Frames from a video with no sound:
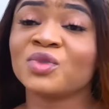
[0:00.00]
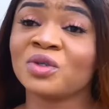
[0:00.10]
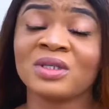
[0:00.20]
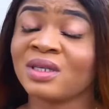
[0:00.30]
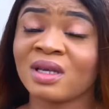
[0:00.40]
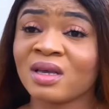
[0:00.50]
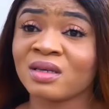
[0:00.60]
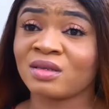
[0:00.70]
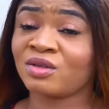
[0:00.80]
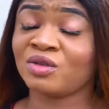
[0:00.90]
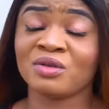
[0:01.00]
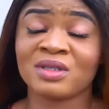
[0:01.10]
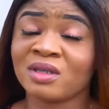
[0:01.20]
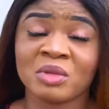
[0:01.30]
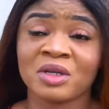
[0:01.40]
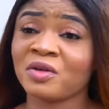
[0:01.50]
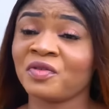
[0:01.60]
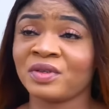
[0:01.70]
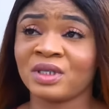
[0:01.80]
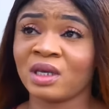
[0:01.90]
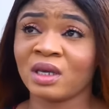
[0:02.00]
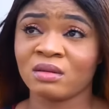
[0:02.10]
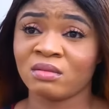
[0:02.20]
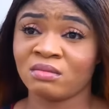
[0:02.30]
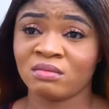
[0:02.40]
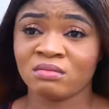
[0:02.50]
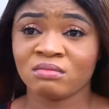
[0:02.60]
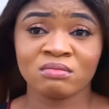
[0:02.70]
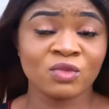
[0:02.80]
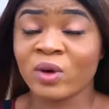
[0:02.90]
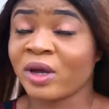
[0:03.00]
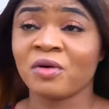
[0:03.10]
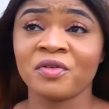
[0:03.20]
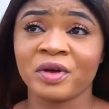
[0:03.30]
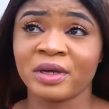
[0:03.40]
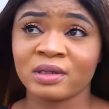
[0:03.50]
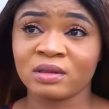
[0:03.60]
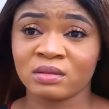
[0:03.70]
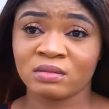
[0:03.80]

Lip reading: Just in case you don't see me in the office again. No, I got fired.